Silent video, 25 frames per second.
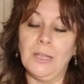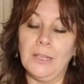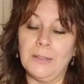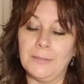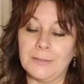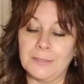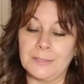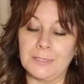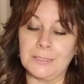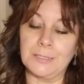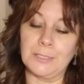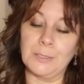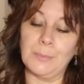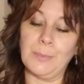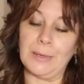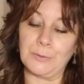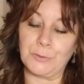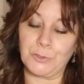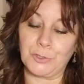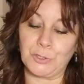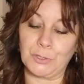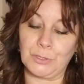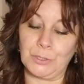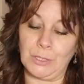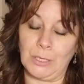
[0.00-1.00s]
This is about
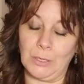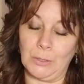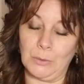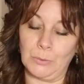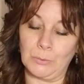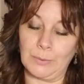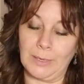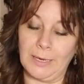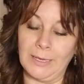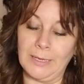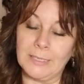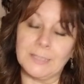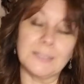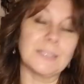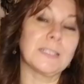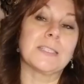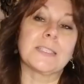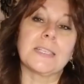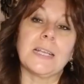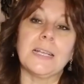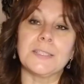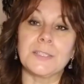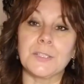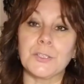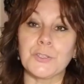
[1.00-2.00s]
slow, right? Because this
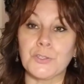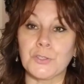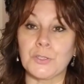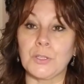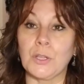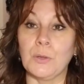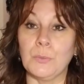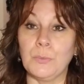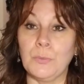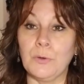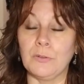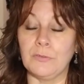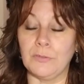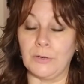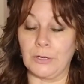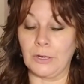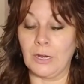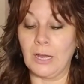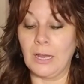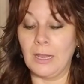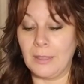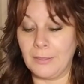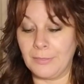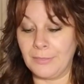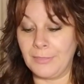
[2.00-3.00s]
guy's a slow mover.
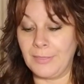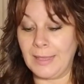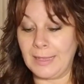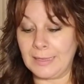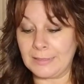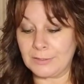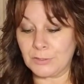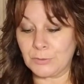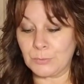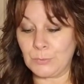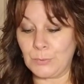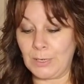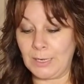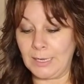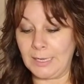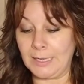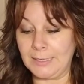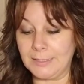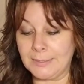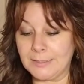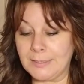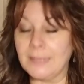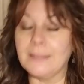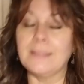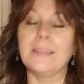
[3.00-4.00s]
That's
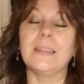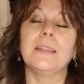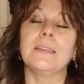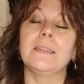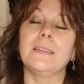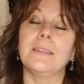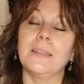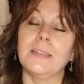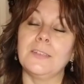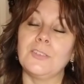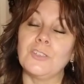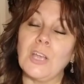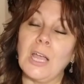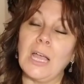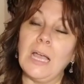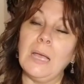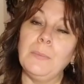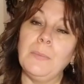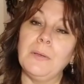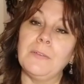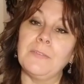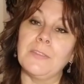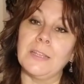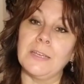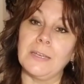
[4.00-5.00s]
why the, the, the
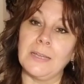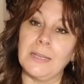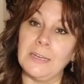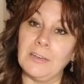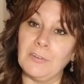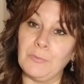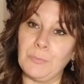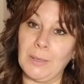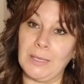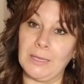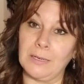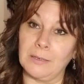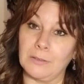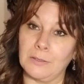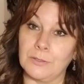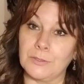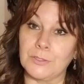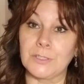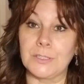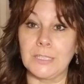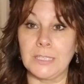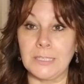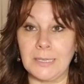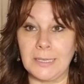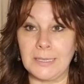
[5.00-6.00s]
job of the Knight of
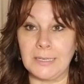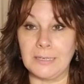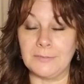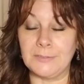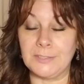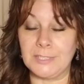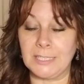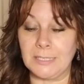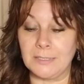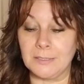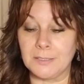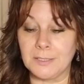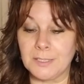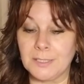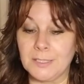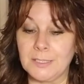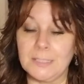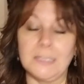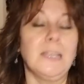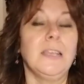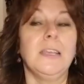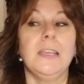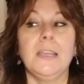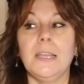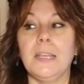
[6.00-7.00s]
Pentacles, the Knight of Discs,
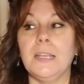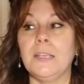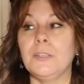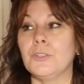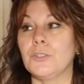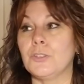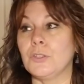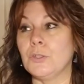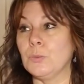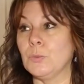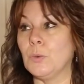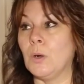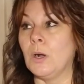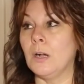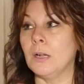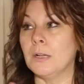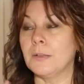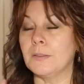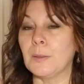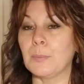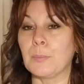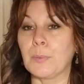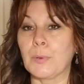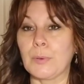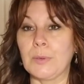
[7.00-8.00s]
is to walk
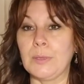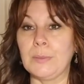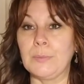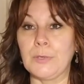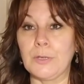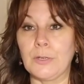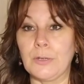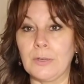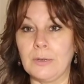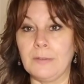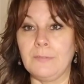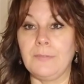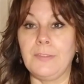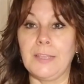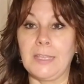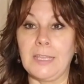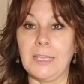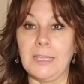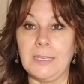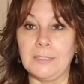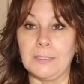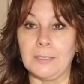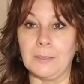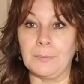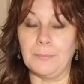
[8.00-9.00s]
the perimeter of the
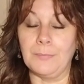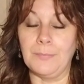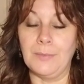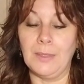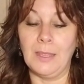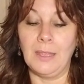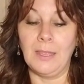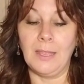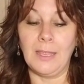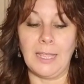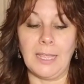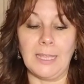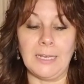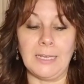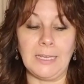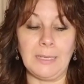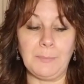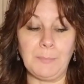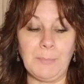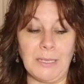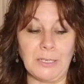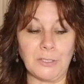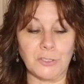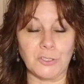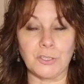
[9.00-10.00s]
kingdom. And he
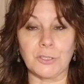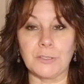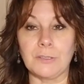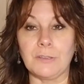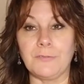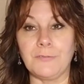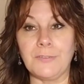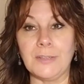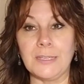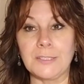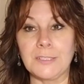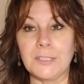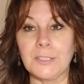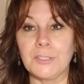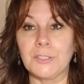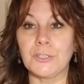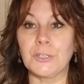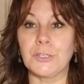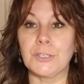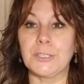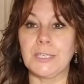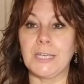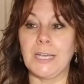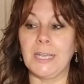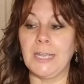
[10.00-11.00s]
makes sure the fences
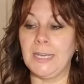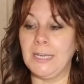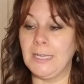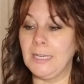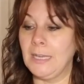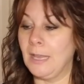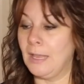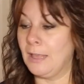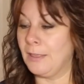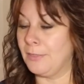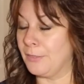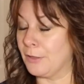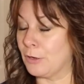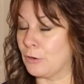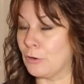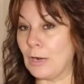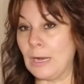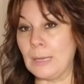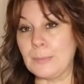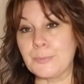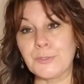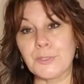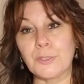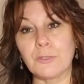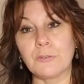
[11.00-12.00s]
are tight, the
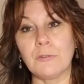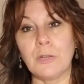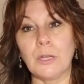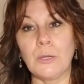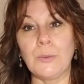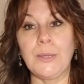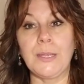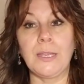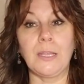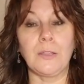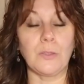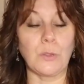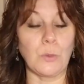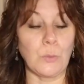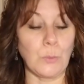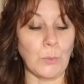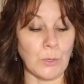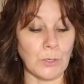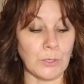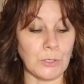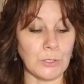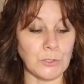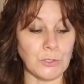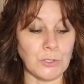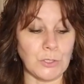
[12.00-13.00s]
crops are growing, the
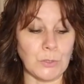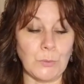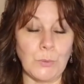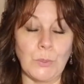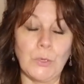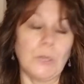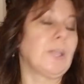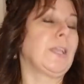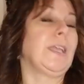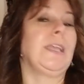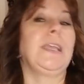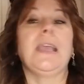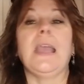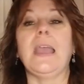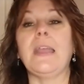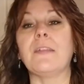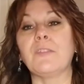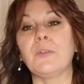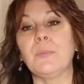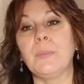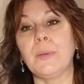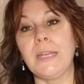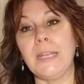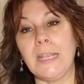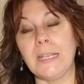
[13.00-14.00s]
workers are working,
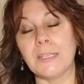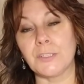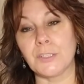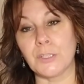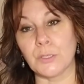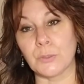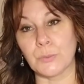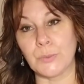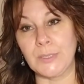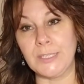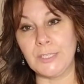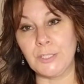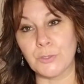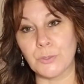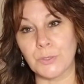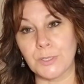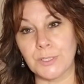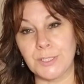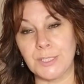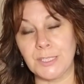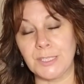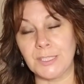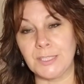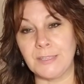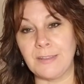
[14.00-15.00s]
everybody has the
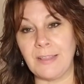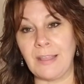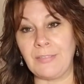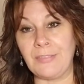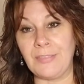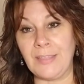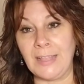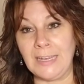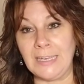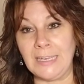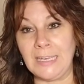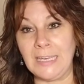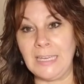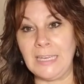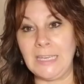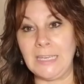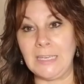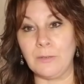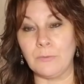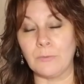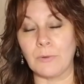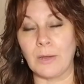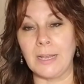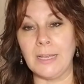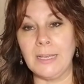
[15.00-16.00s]
resources that they
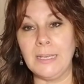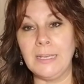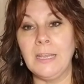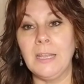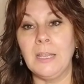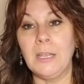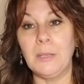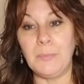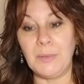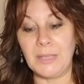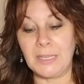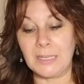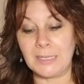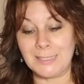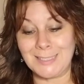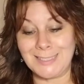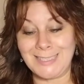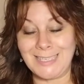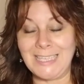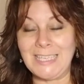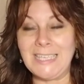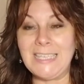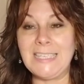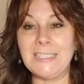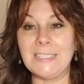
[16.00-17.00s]
need, right? Because
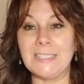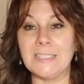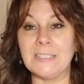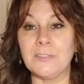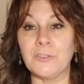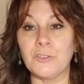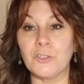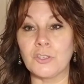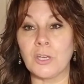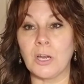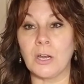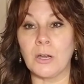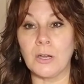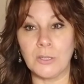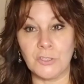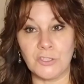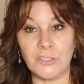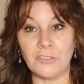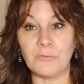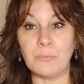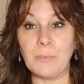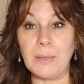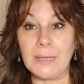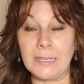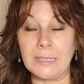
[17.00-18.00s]
he's in charge
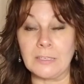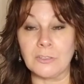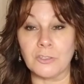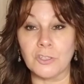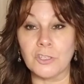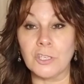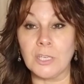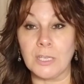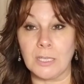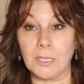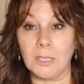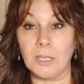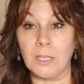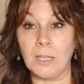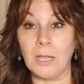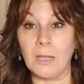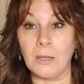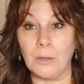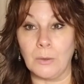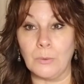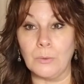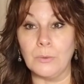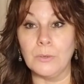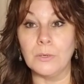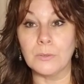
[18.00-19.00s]
of making shit
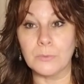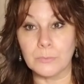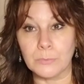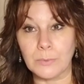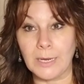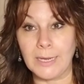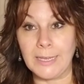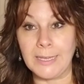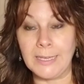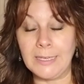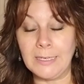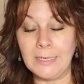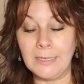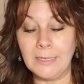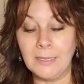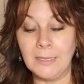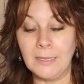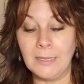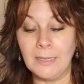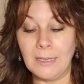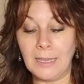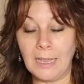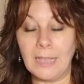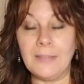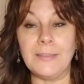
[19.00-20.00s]
go, right?
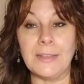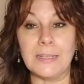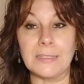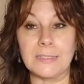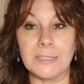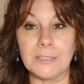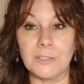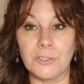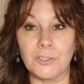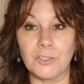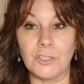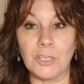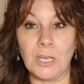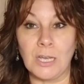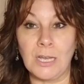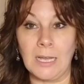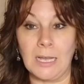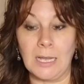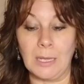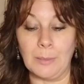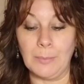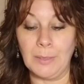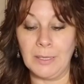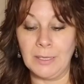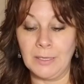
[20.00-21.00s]
And that's his
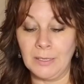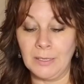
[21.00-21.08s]
job.